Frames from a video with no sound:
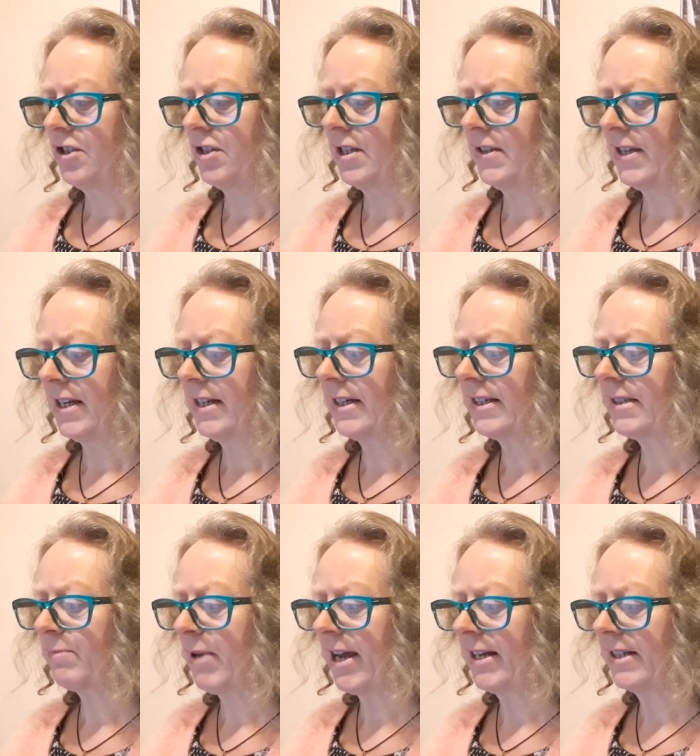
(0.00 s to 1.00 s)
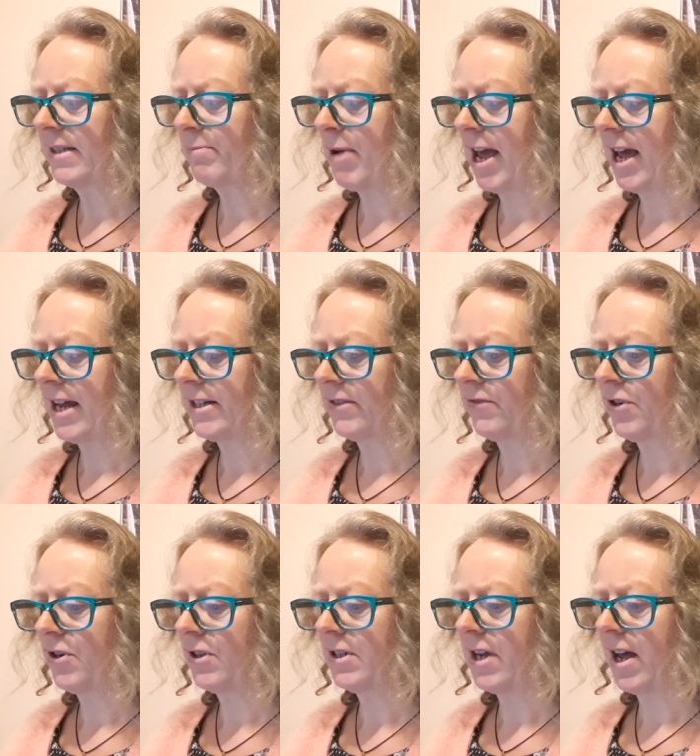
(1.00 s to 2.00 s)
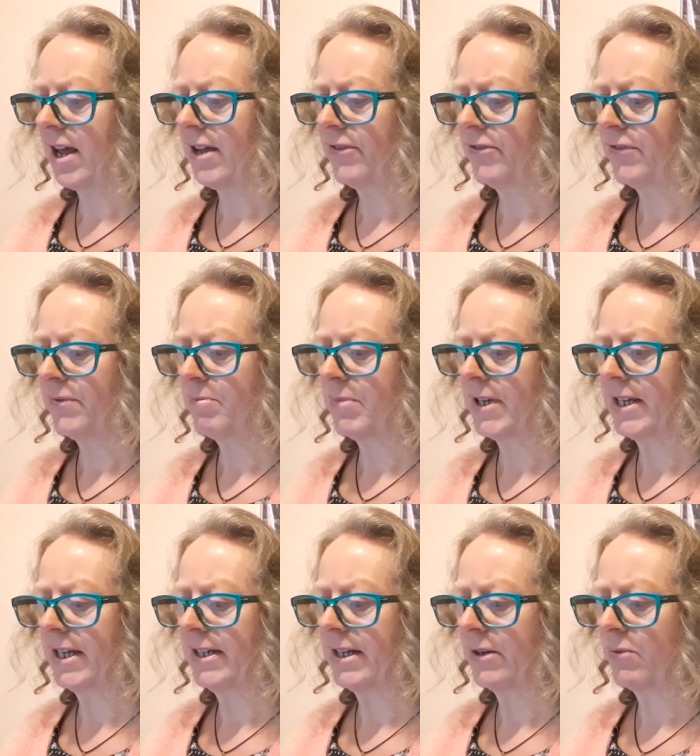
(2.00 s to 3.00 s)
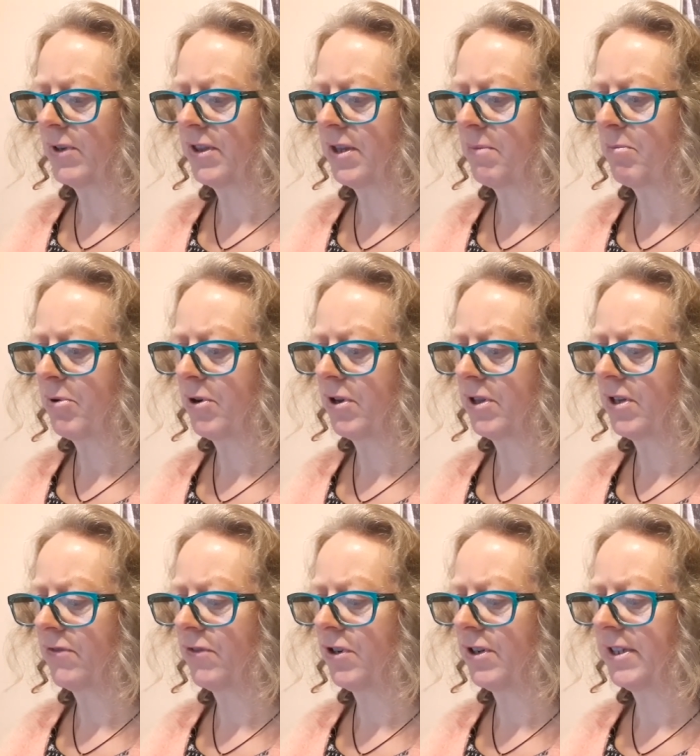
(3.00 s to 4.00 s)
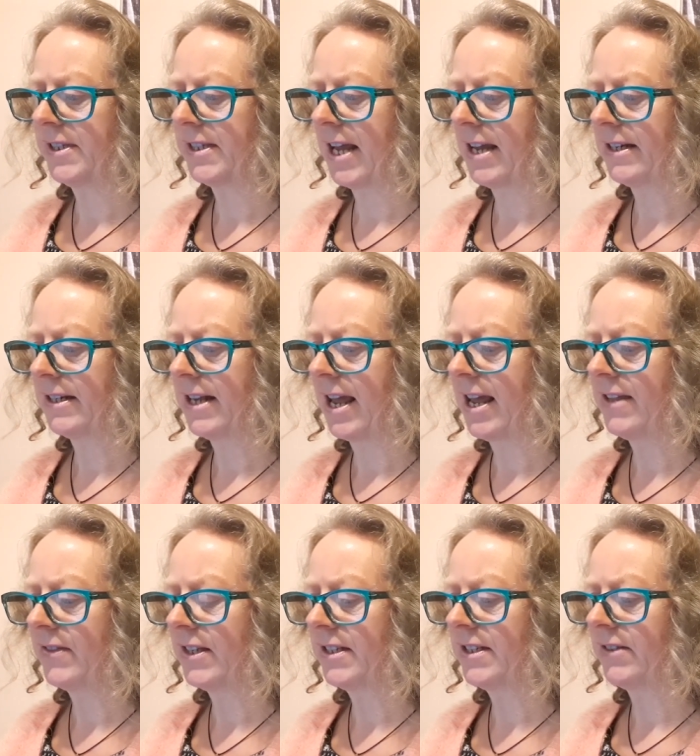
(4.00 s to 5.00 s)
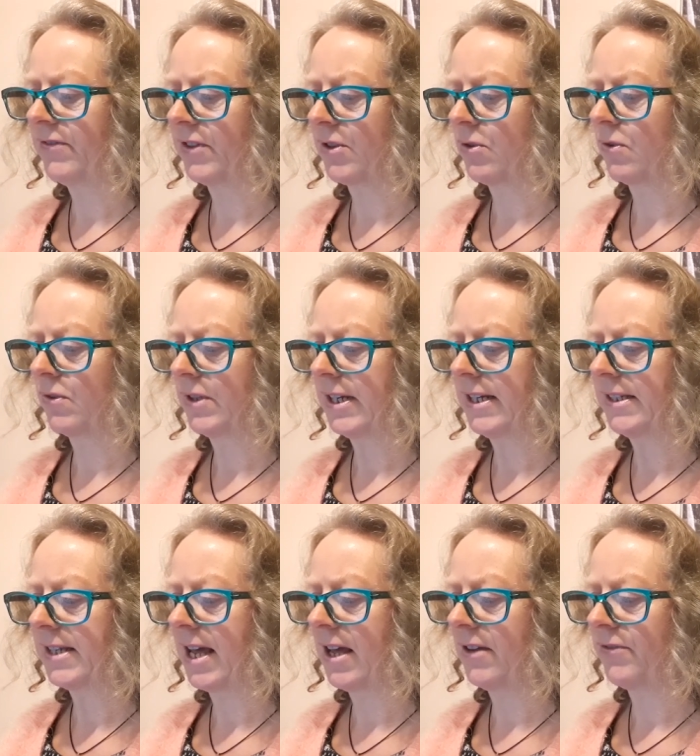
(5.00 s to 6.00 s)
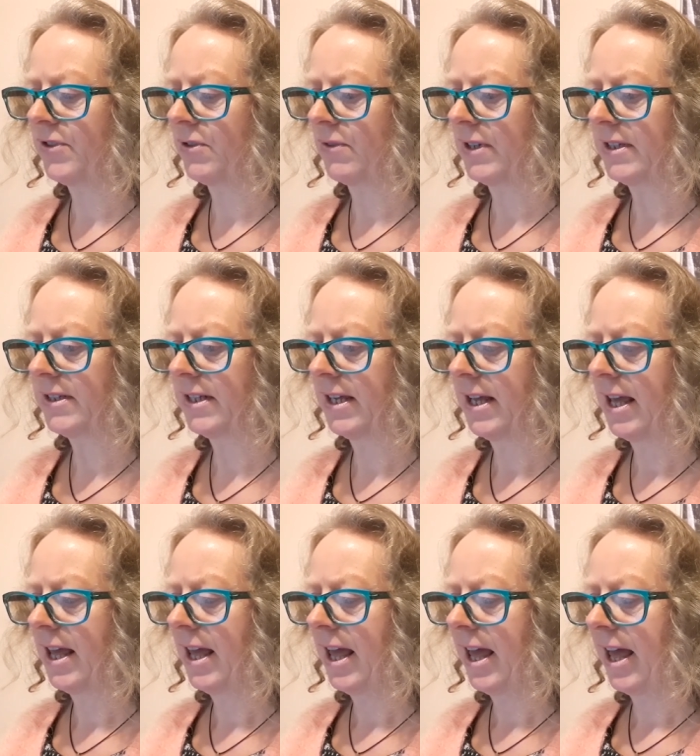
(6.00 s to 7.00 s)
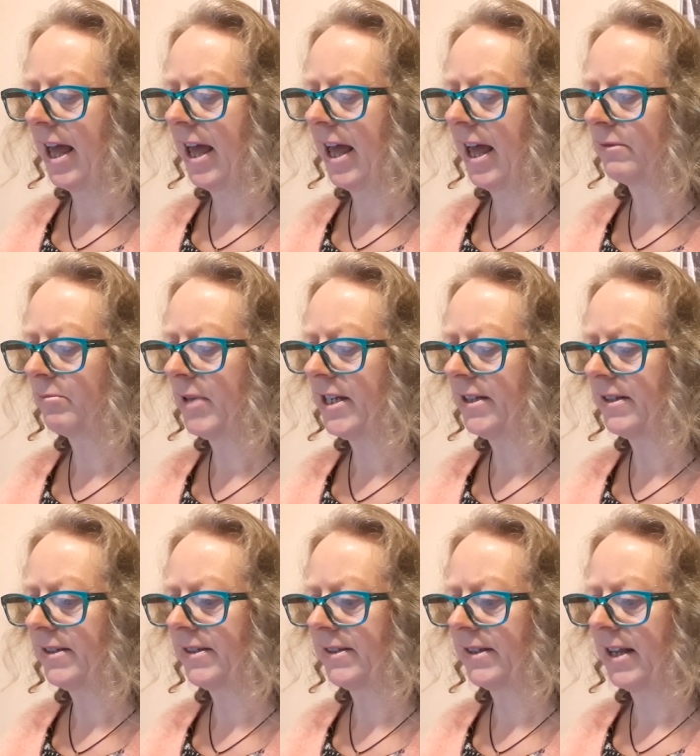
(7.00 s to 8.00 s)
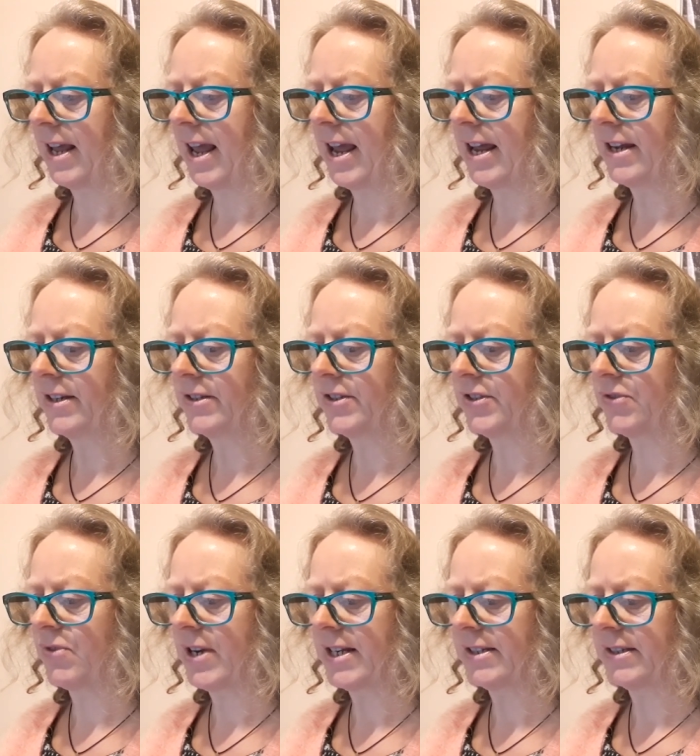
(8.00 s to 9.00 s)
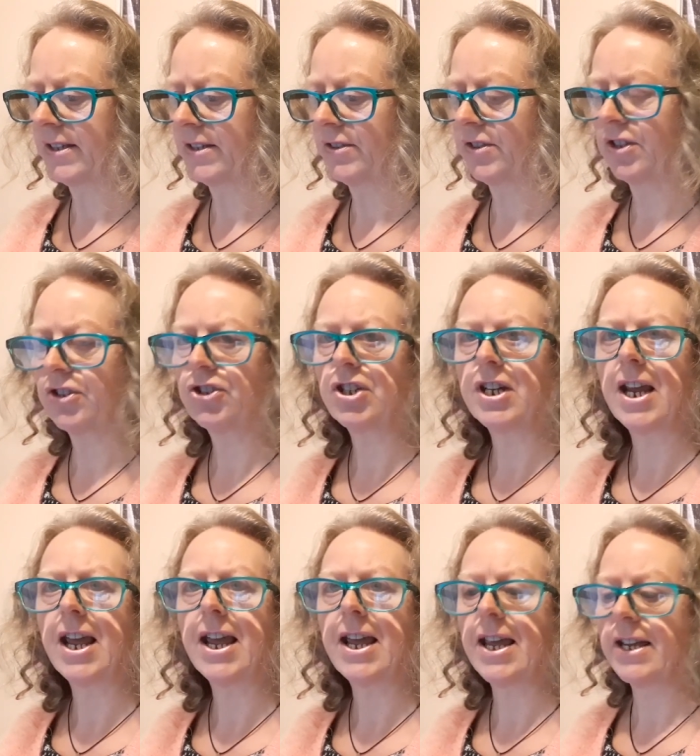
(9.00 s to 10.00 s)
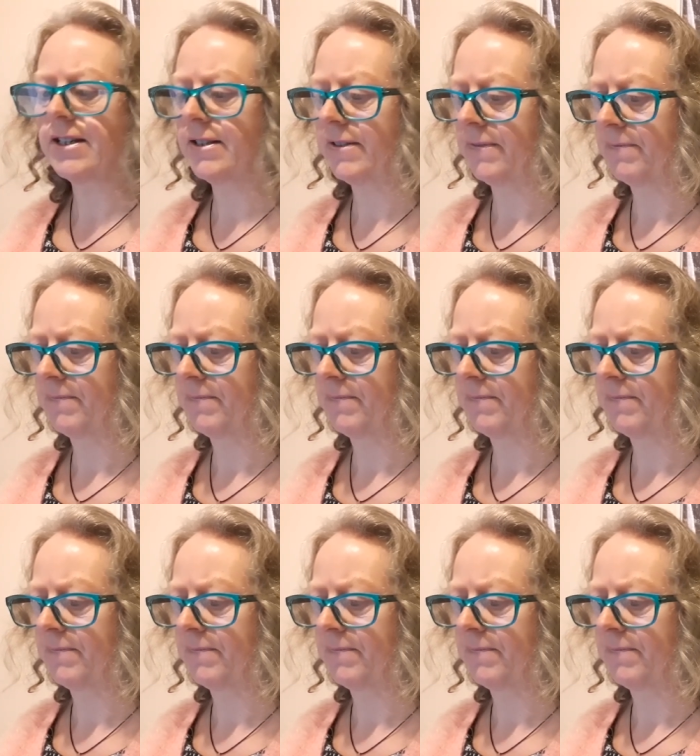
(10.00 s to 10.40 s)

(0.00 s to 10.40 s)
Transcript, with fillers: She then explains part of her life beginning with the birth of her son and the difficulties after it, ailments and stresses she had.